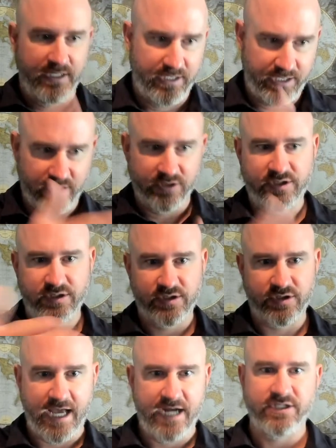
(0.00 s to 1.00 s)
Here's the
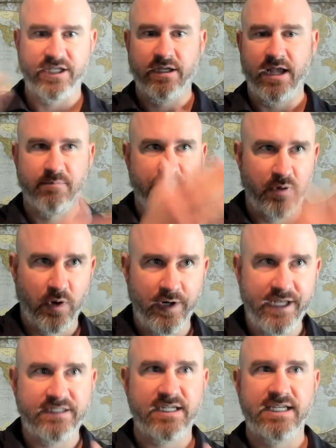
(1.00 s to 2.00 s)
strategy, and
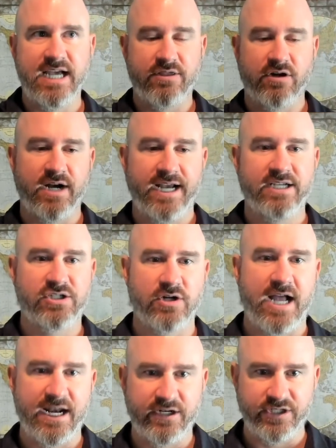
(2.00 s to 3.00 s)
putting together a
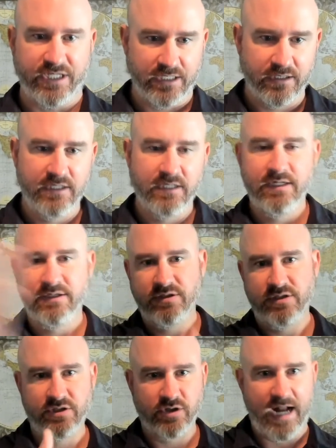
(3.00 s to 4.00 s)
strategy
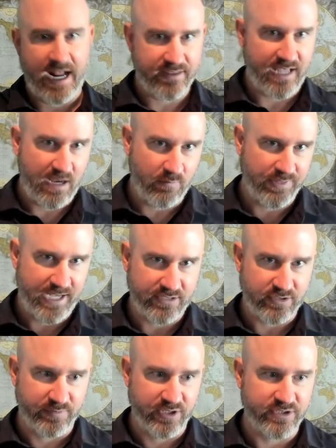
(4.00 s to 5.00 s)
to track that with
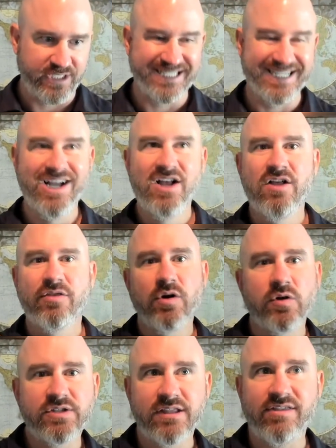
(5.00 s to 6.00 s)
attribution.
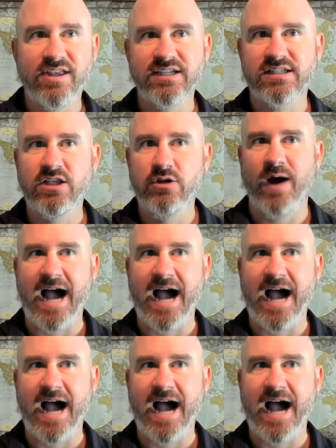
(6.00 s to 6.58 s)
Those are the things that you